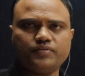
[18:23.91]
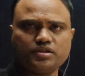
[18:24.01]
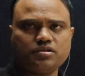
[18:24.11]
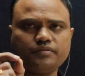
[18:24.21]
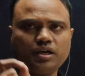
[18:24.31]

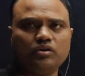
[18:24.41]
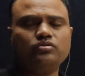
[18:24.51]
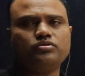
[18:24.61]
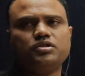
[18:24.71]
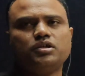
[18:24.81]
First we
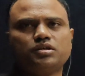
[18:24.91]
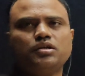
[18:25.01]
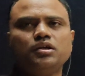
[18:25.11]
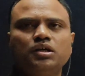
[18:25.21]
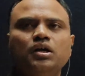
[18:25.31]
have to check
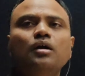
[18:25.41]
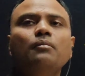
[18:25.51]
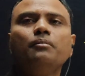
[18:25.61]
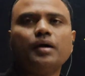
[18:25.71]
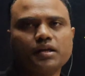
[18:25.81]

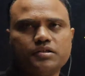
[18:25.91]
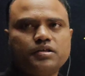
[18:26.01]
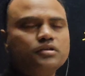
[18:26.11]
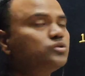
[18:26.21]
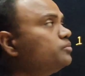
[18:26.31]
minus
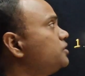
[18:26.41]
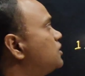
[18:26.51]
I group,